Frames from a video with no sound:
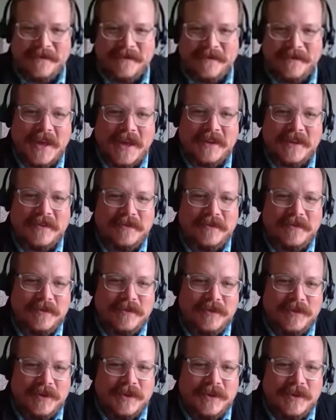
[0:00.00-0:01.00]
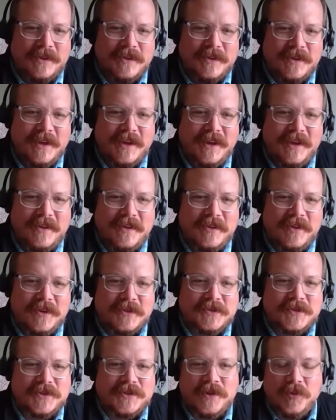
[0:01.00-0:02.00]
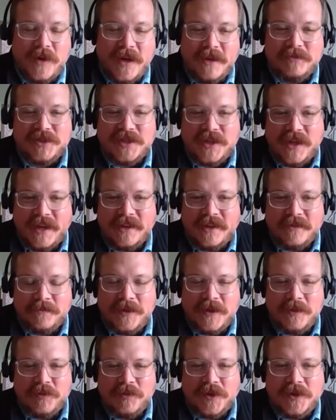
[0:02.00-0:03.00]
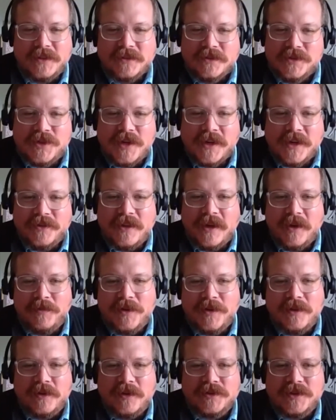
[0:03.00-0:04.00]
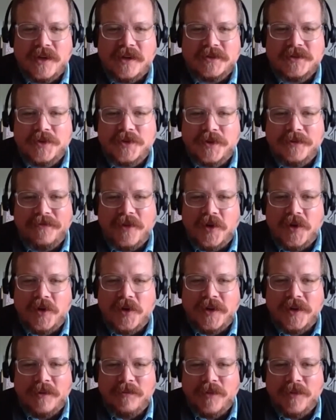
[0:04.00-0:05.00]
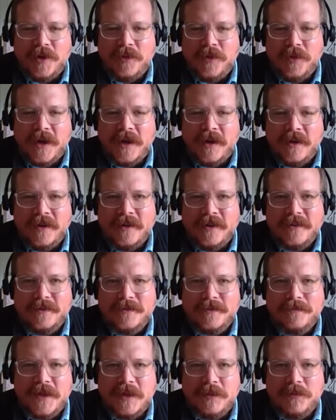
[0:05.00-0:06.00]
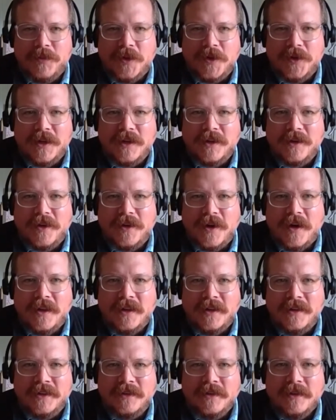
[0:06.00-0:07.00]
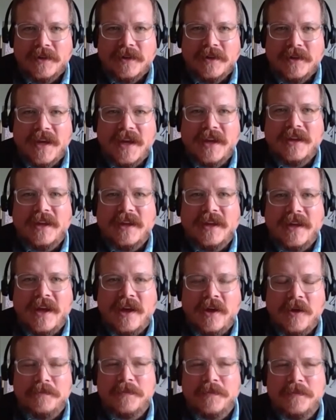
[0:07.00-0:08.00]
And there's the website and people can start there, but there's also a phone number where people can call and get help.